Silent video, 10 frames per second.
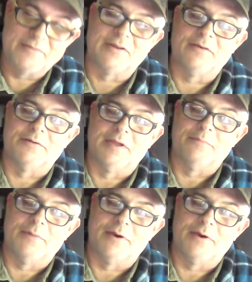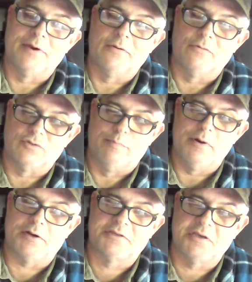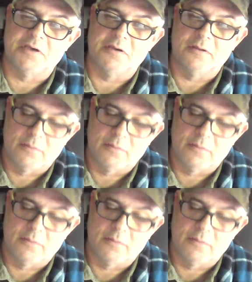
That's what I would name my horse, Buckskin.